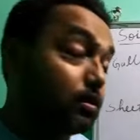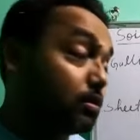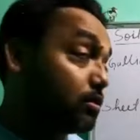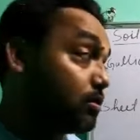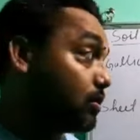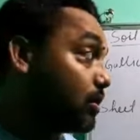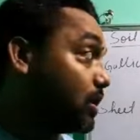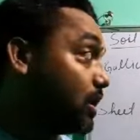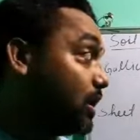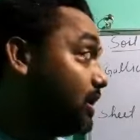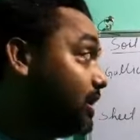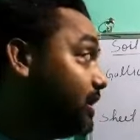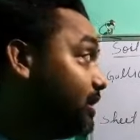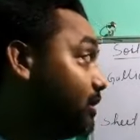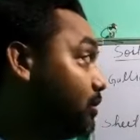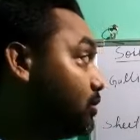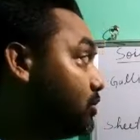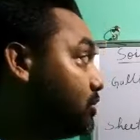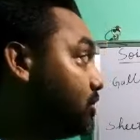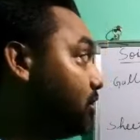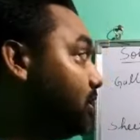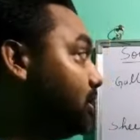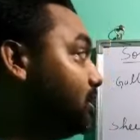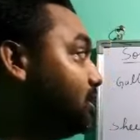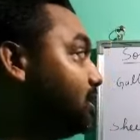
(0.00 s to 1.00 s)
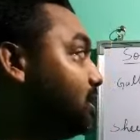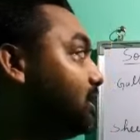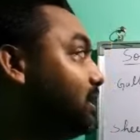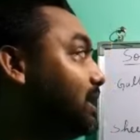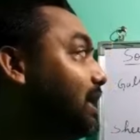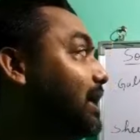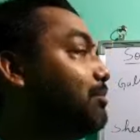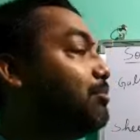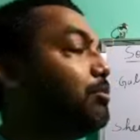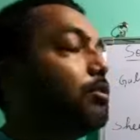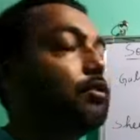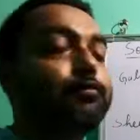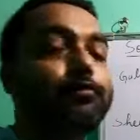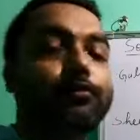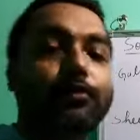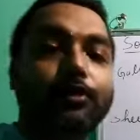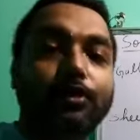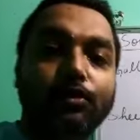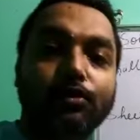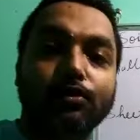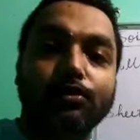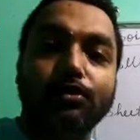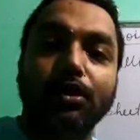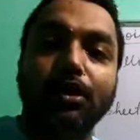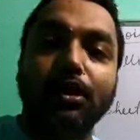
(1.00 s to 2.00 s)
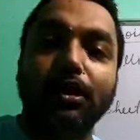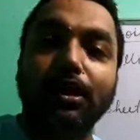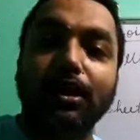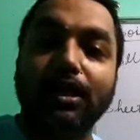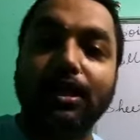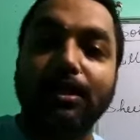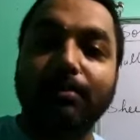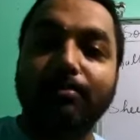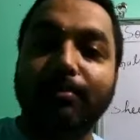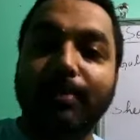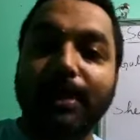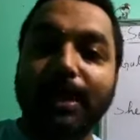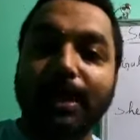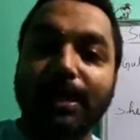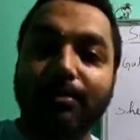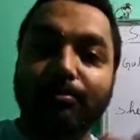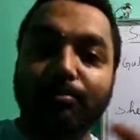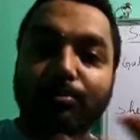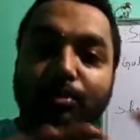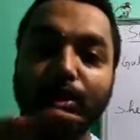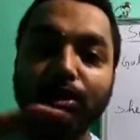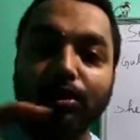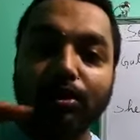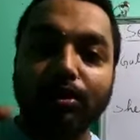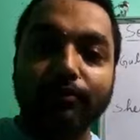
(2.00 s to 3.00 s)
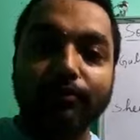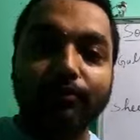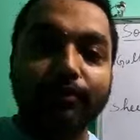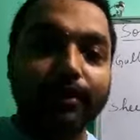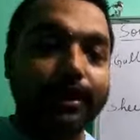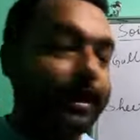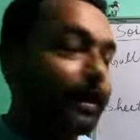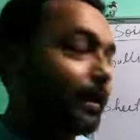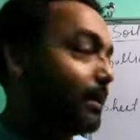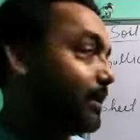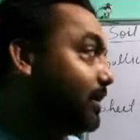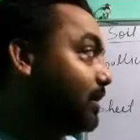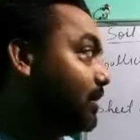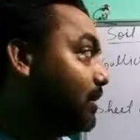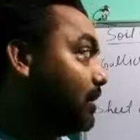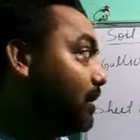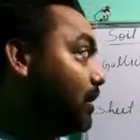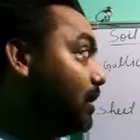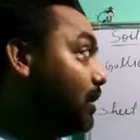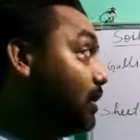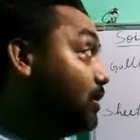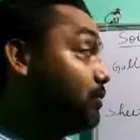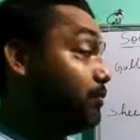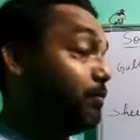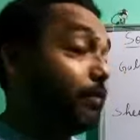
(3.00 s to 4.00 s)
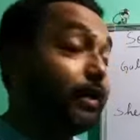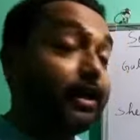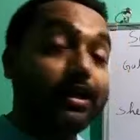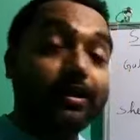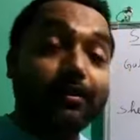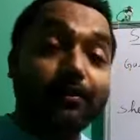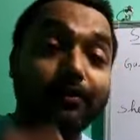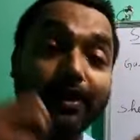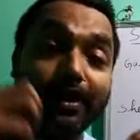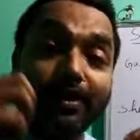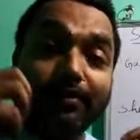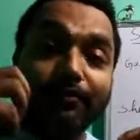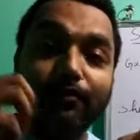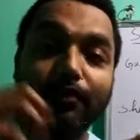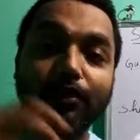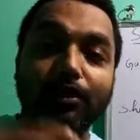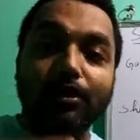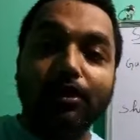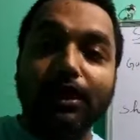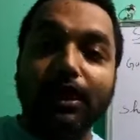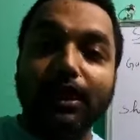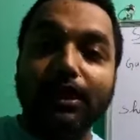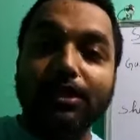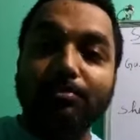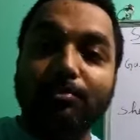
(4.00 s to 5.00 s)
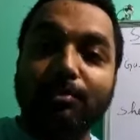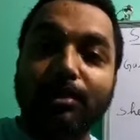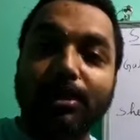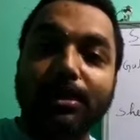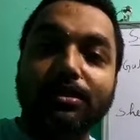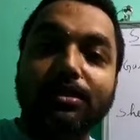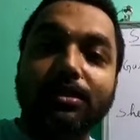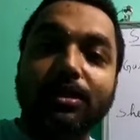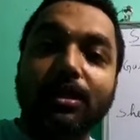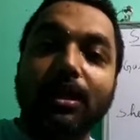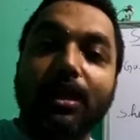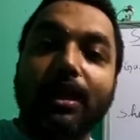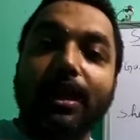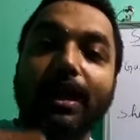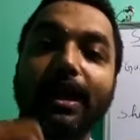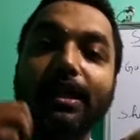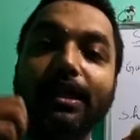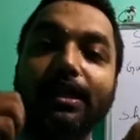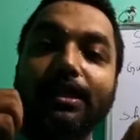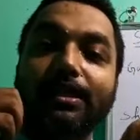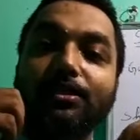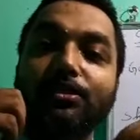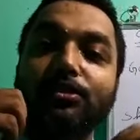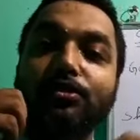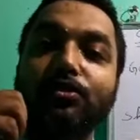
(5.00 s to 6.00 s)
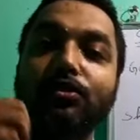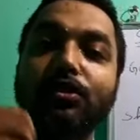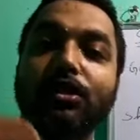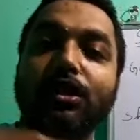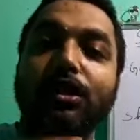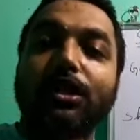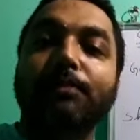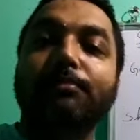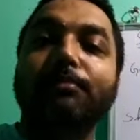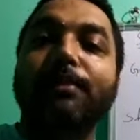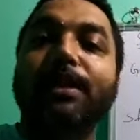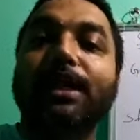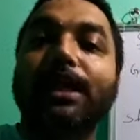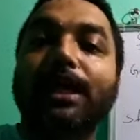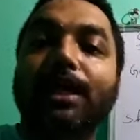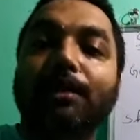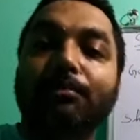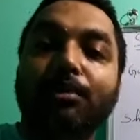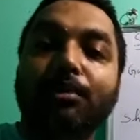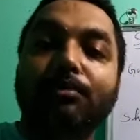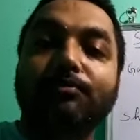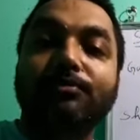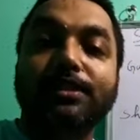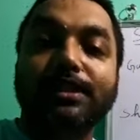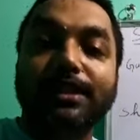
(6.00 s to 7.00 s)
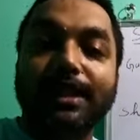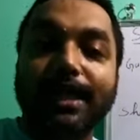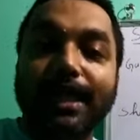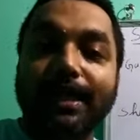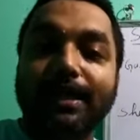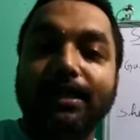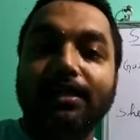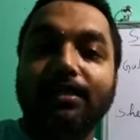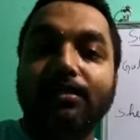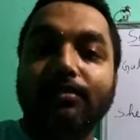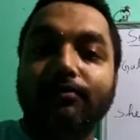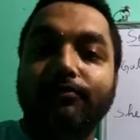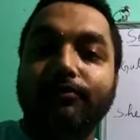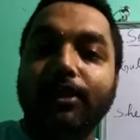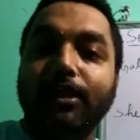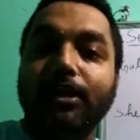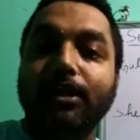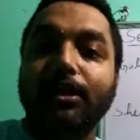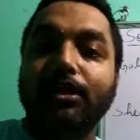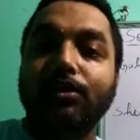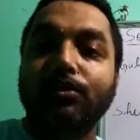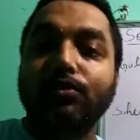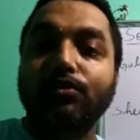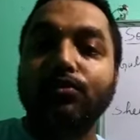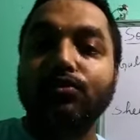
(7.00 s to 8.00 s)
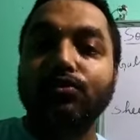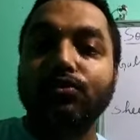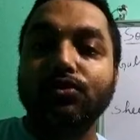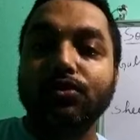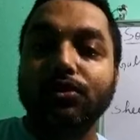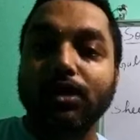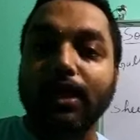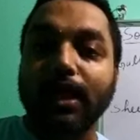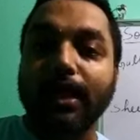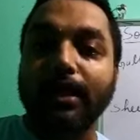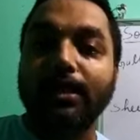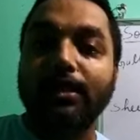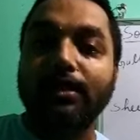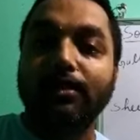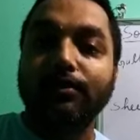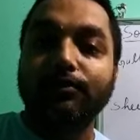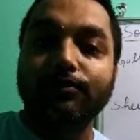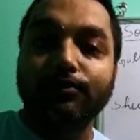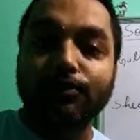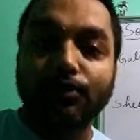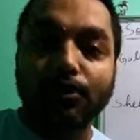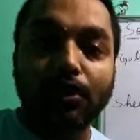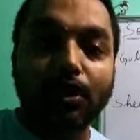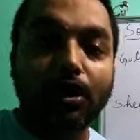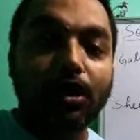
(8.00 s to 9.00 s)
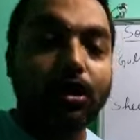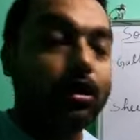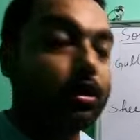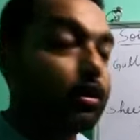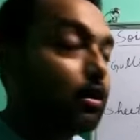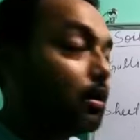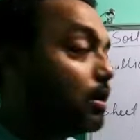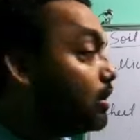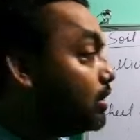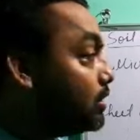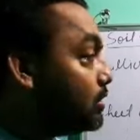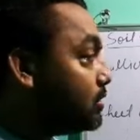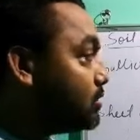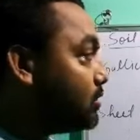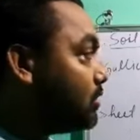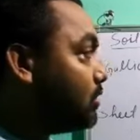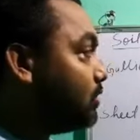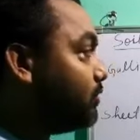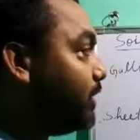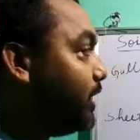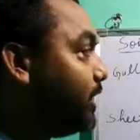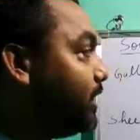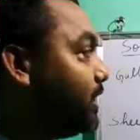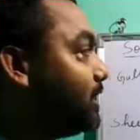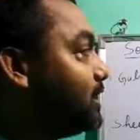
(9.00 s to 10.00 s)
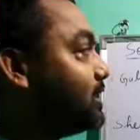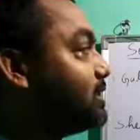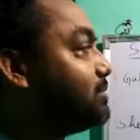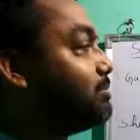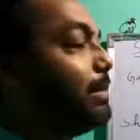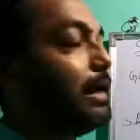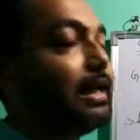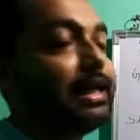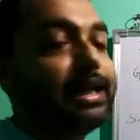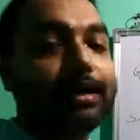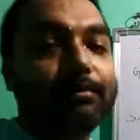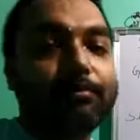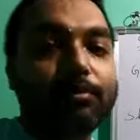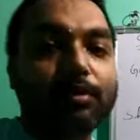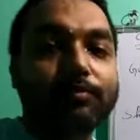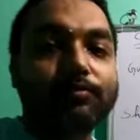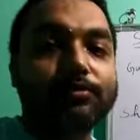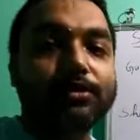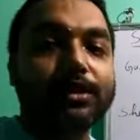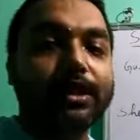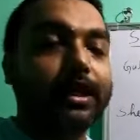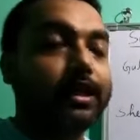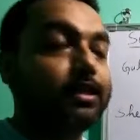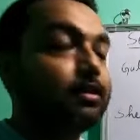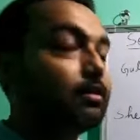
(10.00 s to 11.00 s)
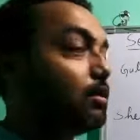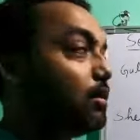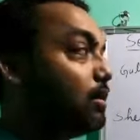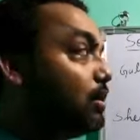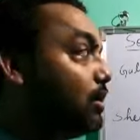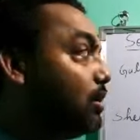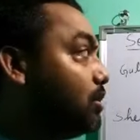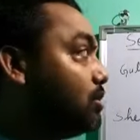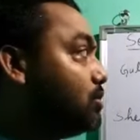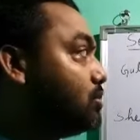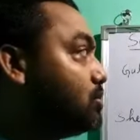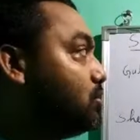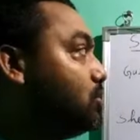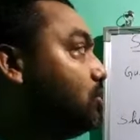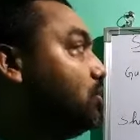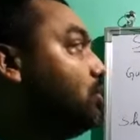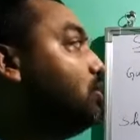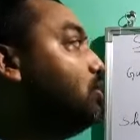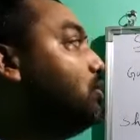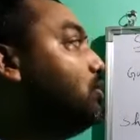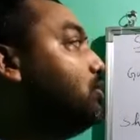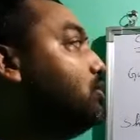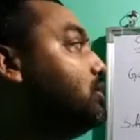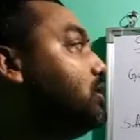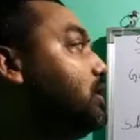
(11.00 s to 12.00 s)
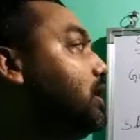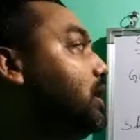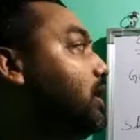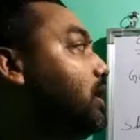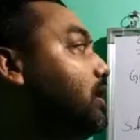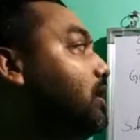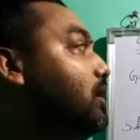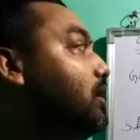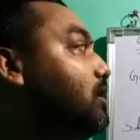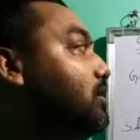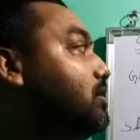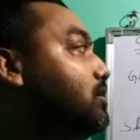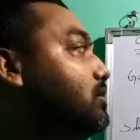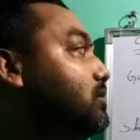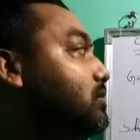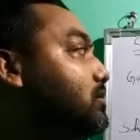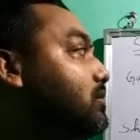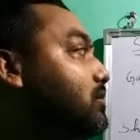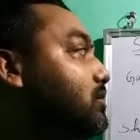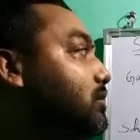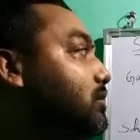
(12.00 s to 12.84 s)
So gully erosion is the type of erosion in a big plot of land when rainfall takes place, and it is totally made up of sand, very loose kind of soil. So when it is made up of sand, so the